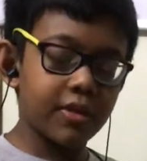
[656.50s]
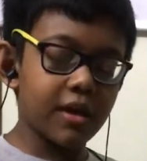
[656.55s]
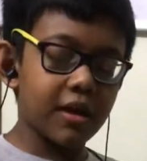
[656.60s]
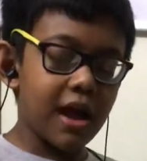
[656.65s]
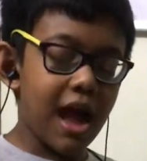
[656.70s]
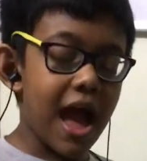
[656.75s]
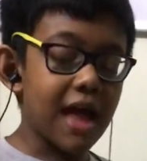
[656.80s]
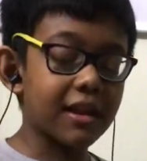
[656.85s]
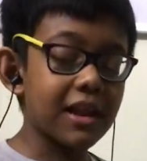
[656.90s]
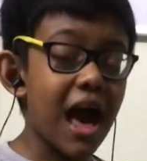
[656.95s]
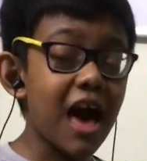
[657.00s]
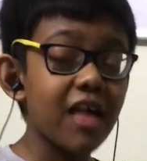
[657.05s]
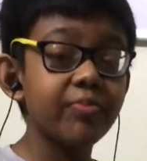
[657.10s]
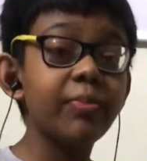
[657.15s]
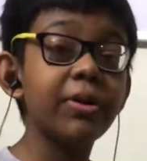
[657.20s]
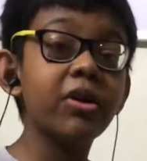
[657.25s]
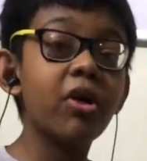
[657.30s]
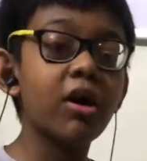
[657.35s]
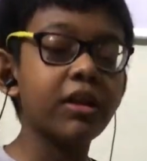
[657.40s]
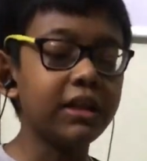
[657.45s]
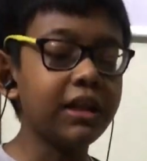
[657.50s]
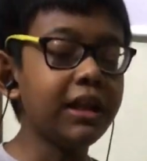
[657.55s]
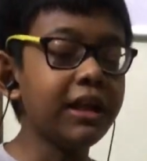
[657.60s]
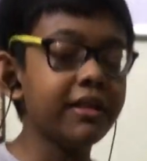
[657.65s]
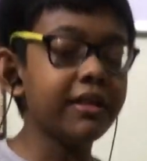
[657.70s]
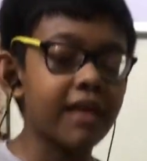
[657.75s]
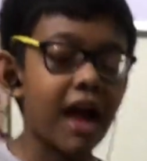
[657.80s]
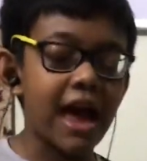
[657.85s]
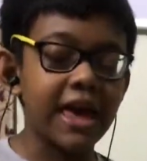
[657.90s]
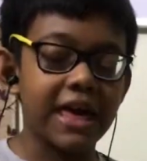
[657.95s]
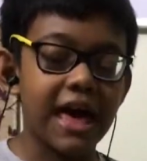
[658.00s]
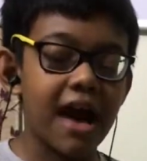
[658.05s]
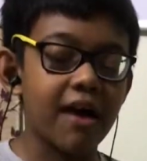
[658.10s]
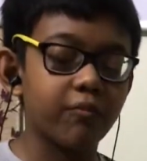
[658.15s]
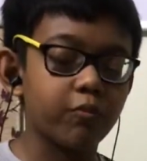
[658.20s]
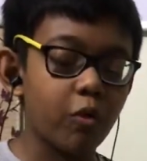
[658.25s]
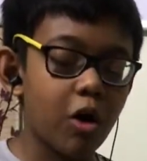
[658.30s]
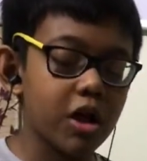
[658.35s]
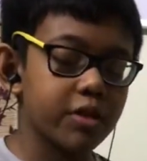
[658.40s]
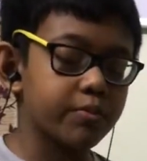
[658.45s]
And last but not least, I have
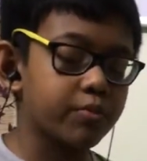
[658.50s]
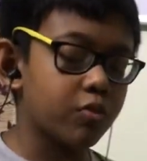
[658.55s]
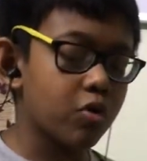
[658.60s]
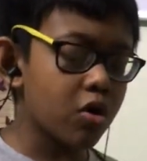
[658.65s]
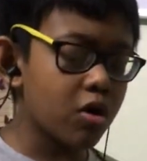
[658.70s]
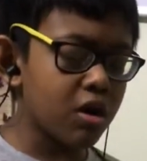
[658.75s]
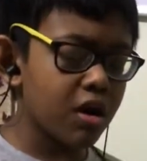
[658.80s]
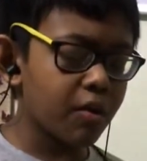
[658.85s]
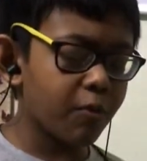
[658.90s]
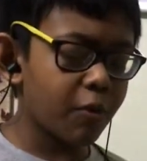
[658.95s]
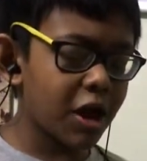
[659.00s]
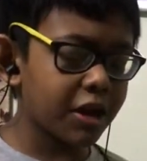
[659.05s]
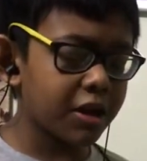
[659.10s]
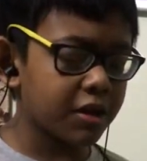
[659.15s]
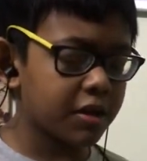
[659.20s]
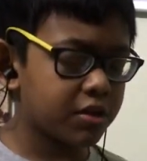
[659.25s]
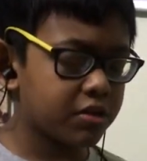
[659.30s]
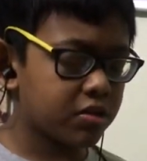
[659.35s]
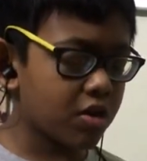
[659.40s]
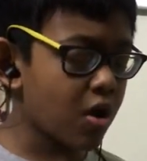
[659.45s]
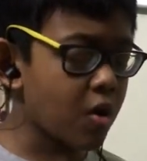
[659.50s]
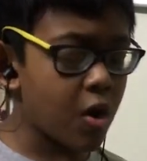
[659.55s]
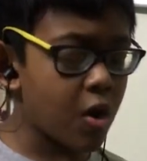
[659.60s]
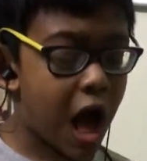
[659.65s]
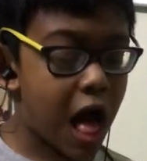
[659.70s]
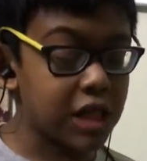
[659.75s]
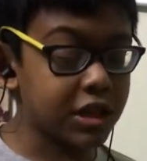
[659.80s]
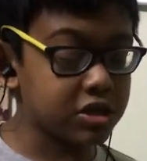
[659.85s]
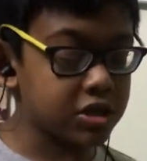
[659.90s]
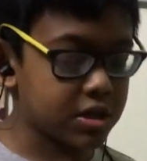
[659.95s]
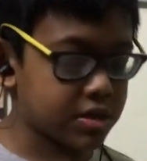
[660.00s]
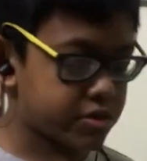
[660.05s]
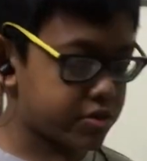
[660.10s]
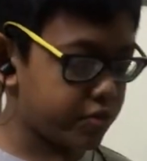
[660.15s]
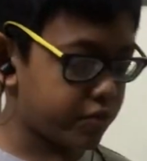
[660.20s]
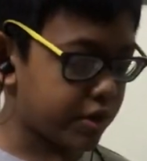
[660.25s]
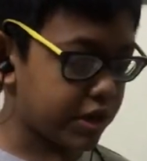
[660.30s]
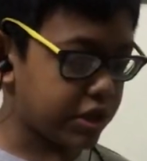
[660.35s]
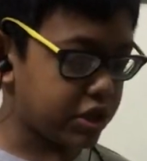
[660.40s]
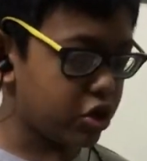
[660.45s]
one more one, so I'll just do
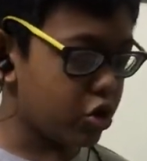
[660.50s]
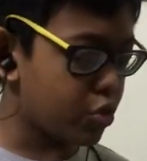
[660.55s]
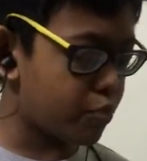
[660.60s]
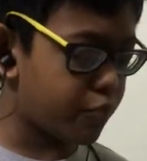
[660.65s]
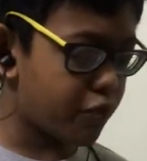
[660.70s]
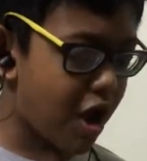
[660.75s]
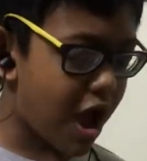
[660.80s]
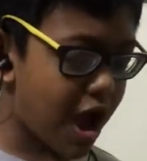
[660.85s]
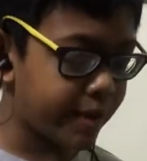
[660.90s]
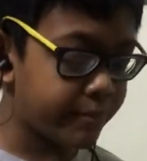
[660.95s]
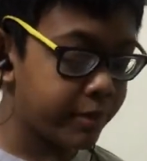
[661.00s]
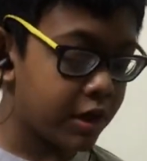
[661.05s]
a U prime,